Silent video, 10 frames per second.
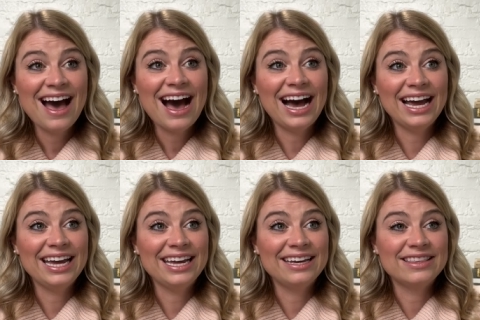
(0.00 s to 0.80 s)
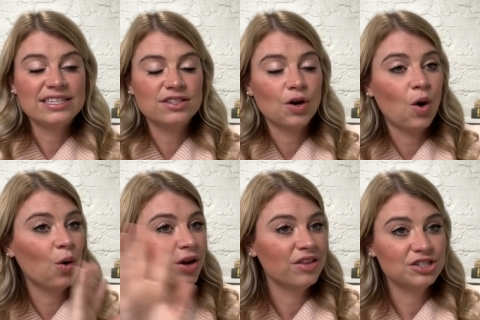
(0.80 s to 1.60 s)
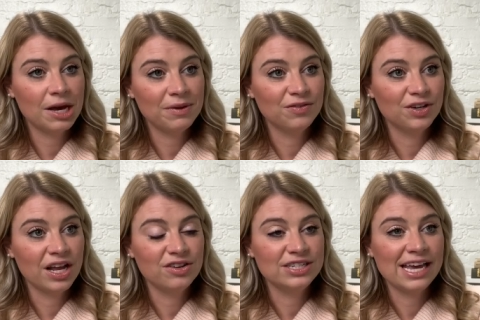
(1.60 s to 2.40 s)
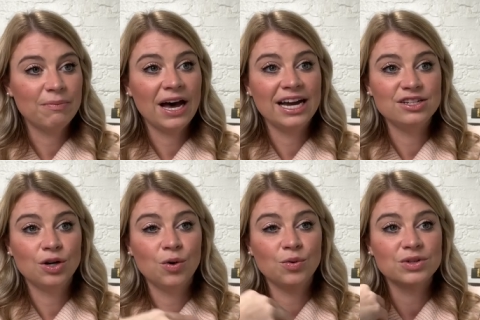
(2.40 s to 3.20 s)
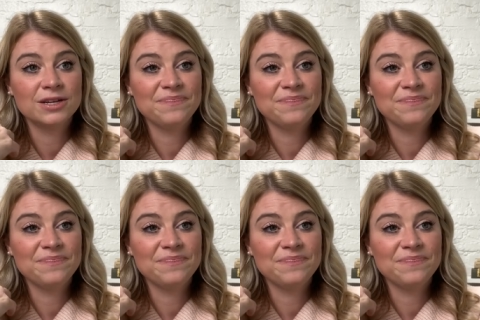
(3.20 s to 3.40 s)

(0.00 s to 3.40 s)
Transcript: This is a whole nother topic for another day, but I don't